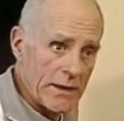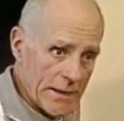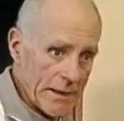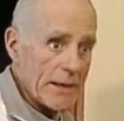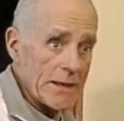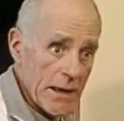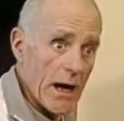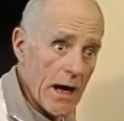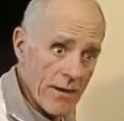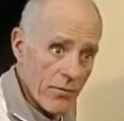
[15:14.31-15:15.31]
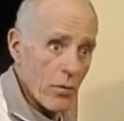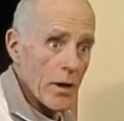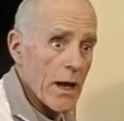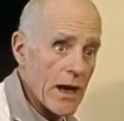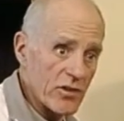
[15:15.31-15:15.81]
in a dive or at
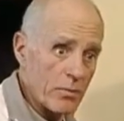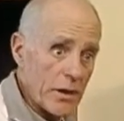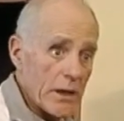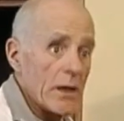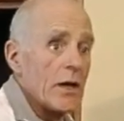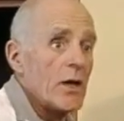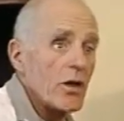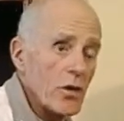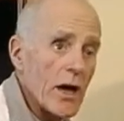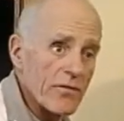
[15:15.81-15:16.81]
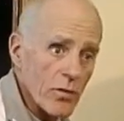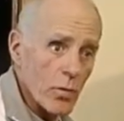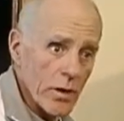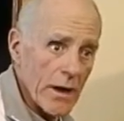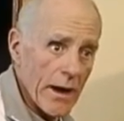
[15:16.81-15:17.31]
high speed, you have to
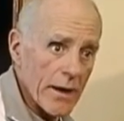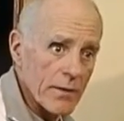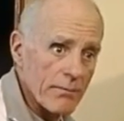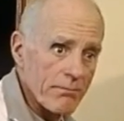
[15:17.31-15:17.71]
work at it.